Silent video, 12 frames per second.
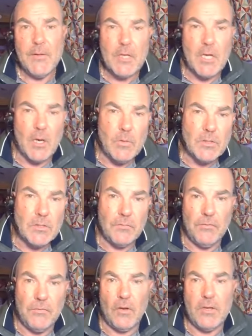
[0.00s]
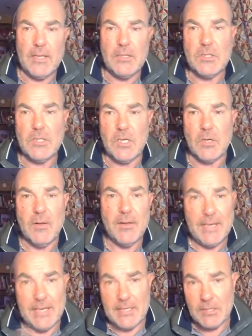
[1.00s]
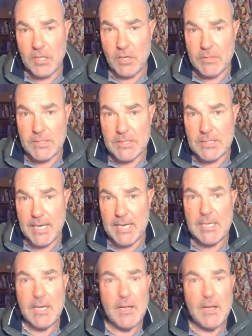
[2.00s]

going to flock into in its current state?